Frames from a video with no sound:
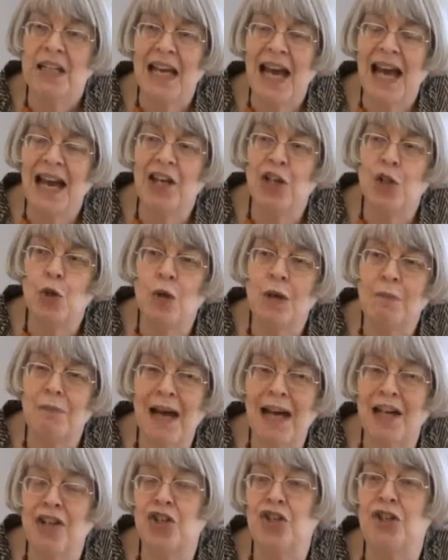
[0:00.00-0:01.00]
But can you
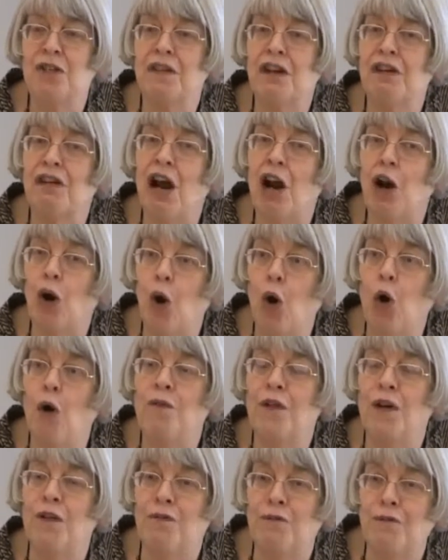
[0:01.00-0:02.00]
imagine there are
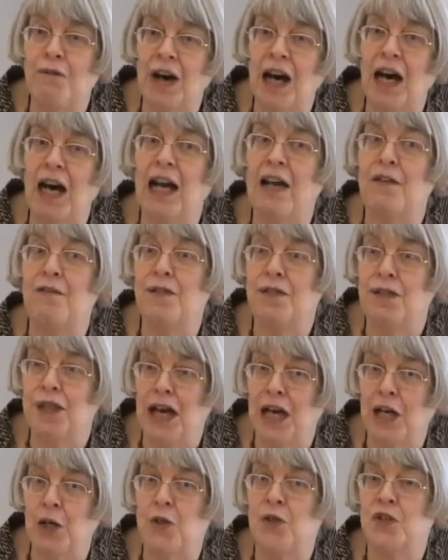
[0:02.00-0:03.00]
over
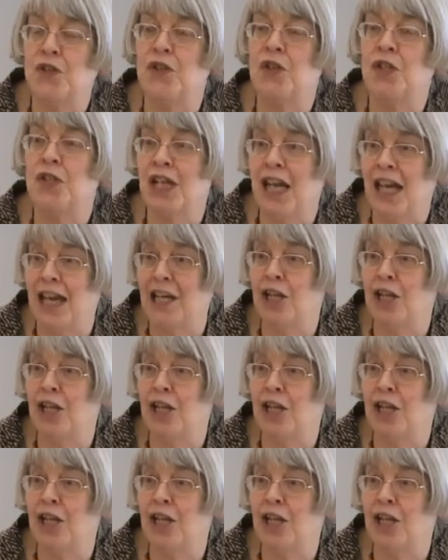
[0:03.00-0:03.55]
5,000